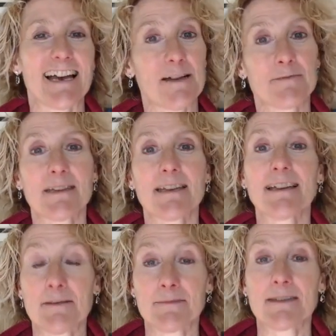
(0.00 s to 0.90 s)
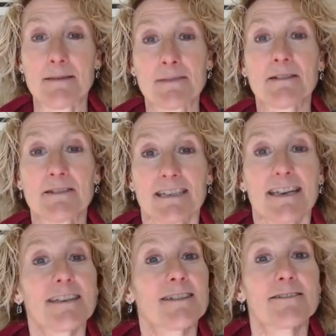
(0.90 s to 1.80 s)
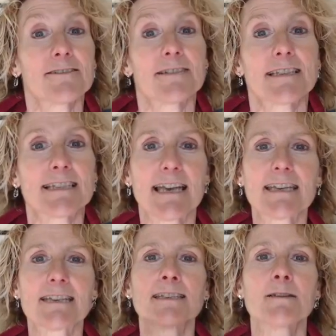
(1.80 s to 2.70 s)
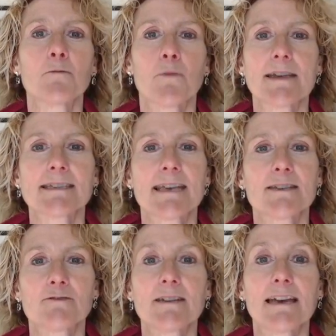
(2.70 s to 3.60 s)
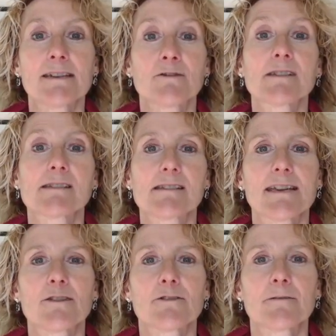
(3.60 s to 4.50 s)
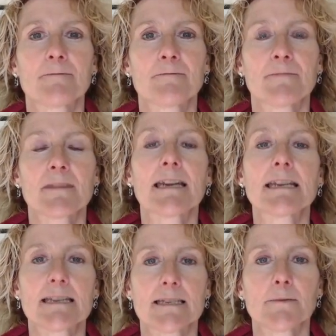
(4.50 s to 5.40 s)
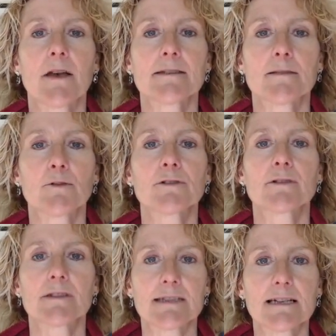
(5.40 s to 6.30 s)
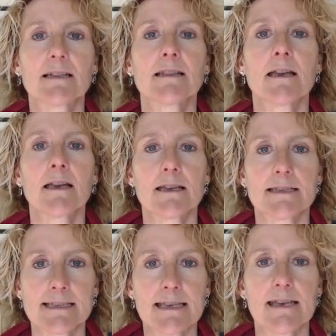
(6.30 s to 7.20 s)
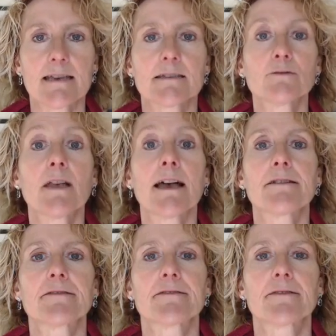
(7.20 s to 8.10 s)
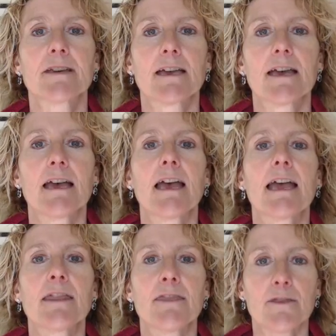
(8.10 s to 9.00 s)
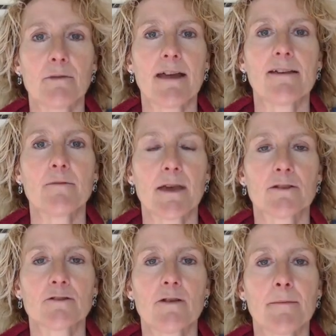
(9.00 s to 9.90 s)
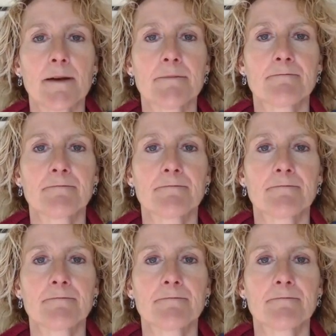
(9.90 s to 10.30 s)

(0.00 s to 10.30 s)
I'm here to tell you, second breast cancer diagnosis later, that it is possible to still say yes to life and thrive beyond trauma.